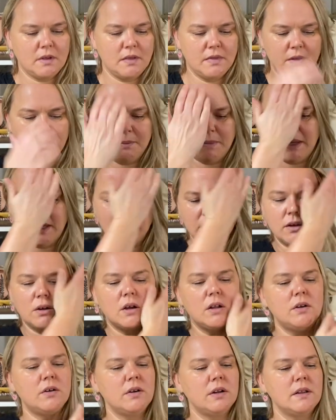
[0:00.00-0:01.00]
the main
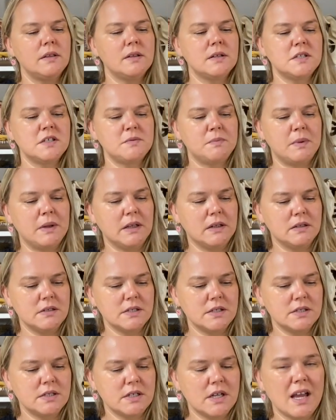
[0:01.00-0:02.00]
color in this
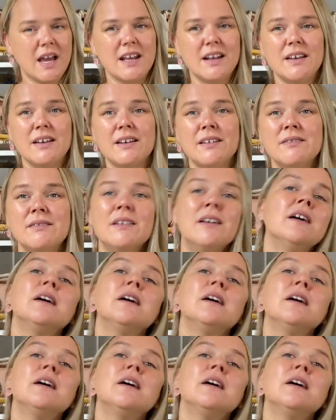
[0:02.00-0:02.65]
speckles is kind of...